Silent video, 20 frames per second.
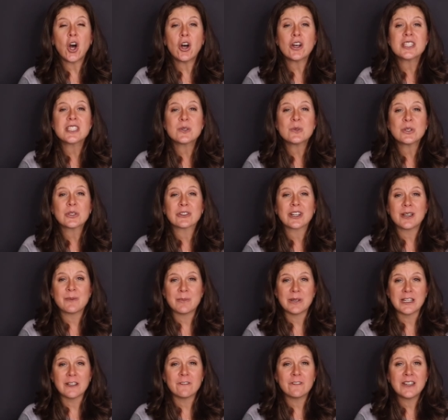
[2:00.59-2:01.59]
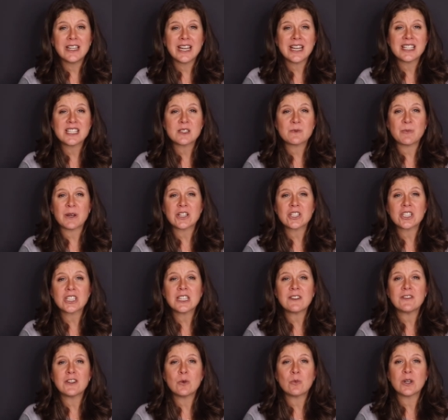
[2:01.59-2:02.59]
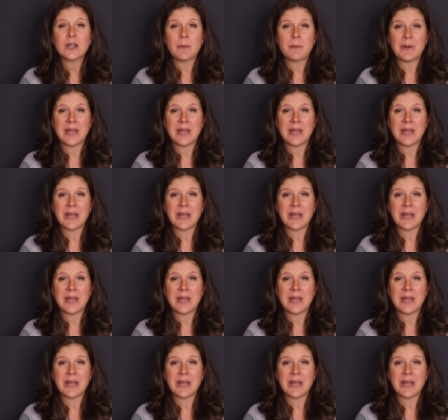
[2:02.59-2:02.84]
also a great benefit, especially if you want to